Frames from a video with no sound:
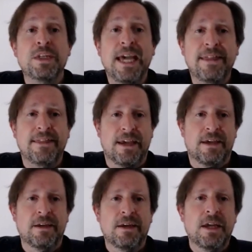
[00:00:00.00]
we would get
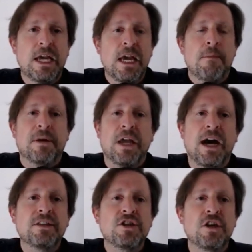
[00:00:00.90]
there. But
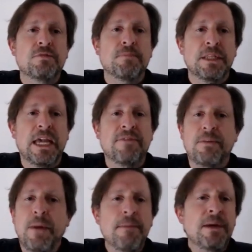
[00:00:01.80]
I don't believe,
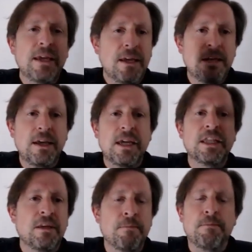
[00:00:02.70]
and maybe
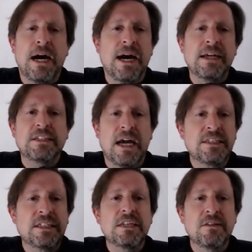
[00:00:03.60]
in the past I
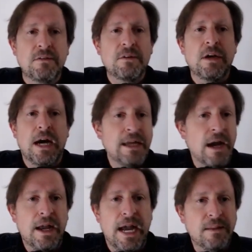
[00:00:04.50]
did,
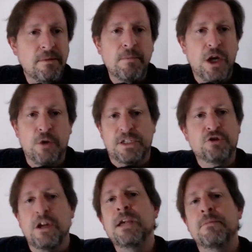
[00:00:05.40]
I had my hopes and
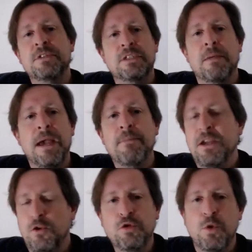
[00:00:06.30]
dreams that maybe
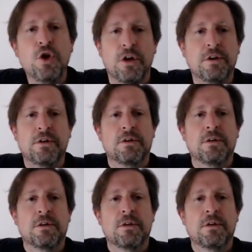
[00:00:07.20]
it could work
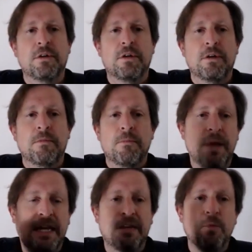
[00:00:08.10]

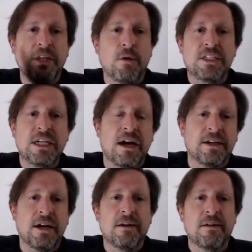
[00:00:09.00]
back when I was
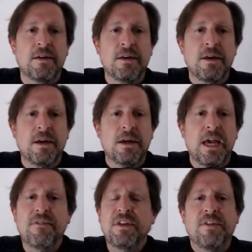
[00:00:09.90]
younger.
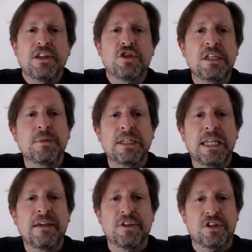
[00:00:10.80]
Even if I did
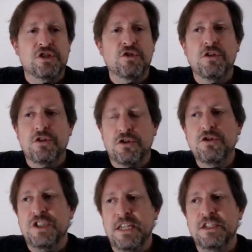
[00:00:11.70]
believe in a
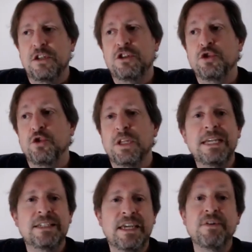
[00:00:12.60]
two-state solution, or at
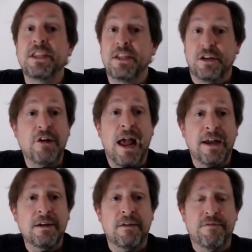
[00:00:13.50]
least giving it a
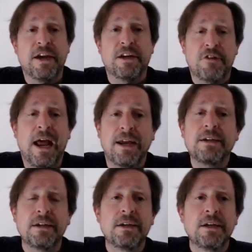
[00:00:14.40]
crack, a fair
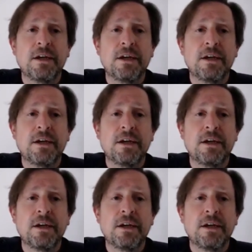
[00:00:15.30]
crack,